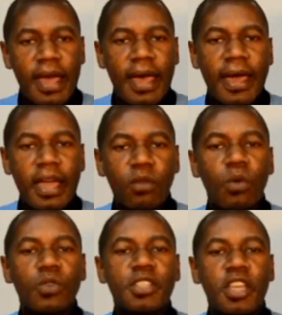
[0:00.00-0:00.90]
And
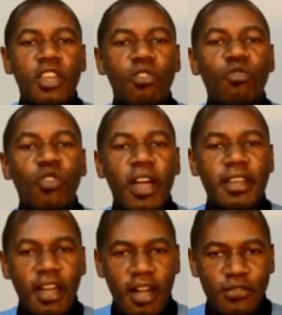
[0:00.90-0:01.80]
we will see you
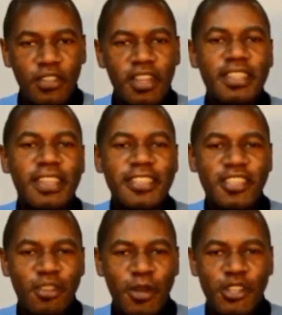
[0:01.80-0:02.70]
right after this
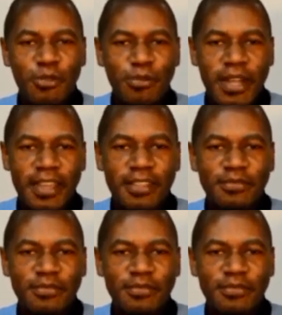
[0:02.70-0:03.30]
commercial break.